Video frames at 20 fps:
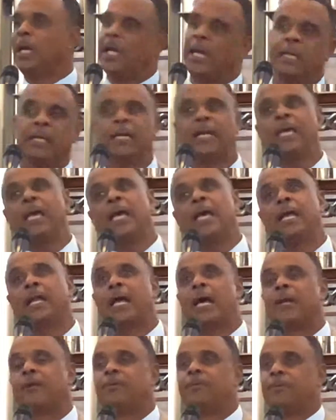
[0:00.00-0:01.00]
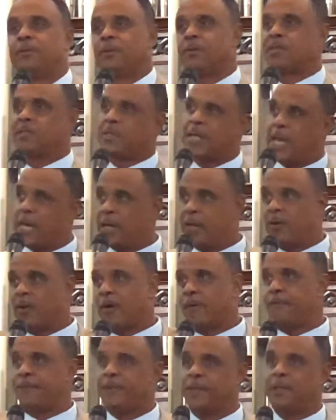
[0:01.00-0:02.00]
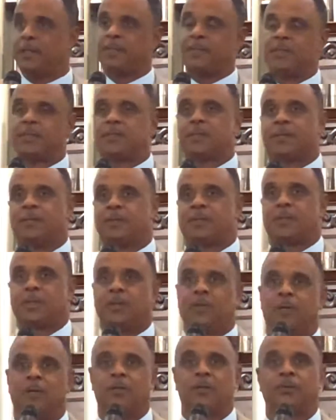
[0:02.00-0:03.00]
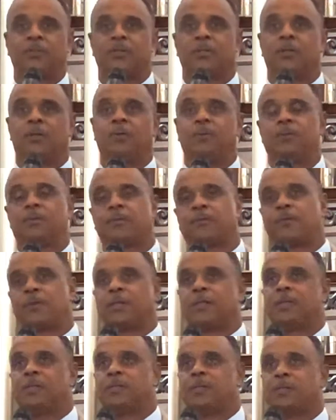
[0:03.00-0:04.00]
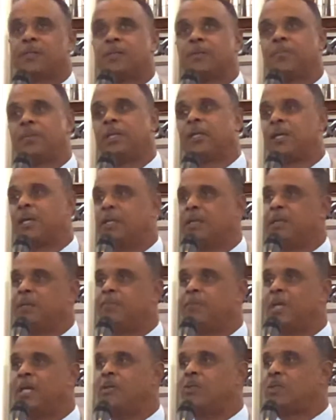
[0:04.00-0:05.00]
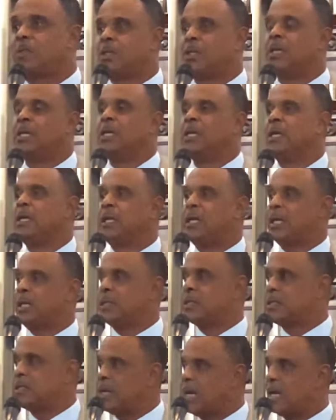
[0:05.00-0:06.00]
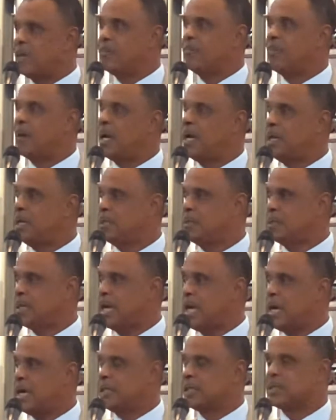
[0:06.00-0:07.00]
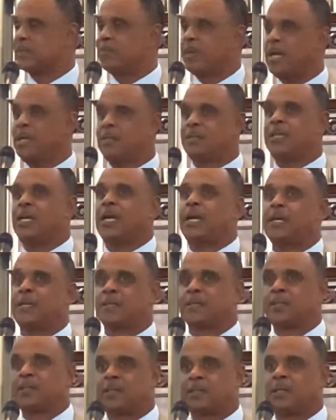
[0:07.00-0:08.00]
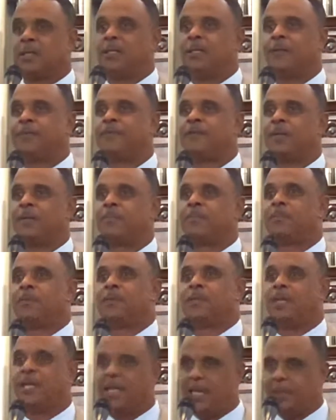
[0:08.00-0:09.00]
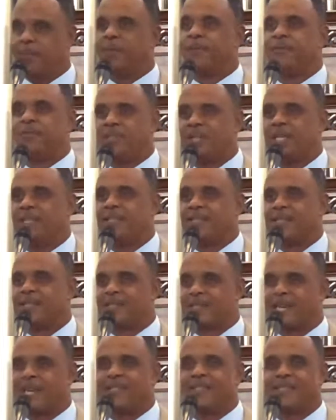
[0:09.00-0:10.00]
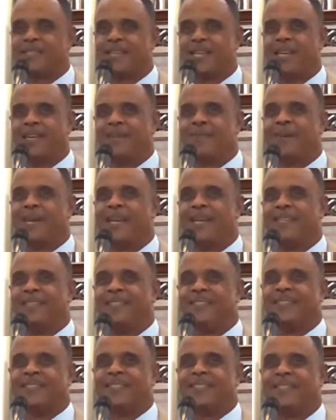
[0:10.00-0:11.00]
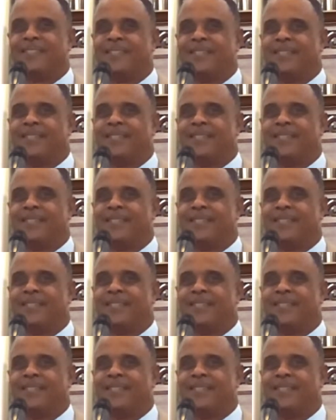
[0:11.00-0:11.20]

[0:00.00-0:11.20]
And again, I don't want to stand off at a distance and hurl stones of criticism and condemnation. That is not my task. My task is to lift up the name of Jesus. Can you say amen. amen.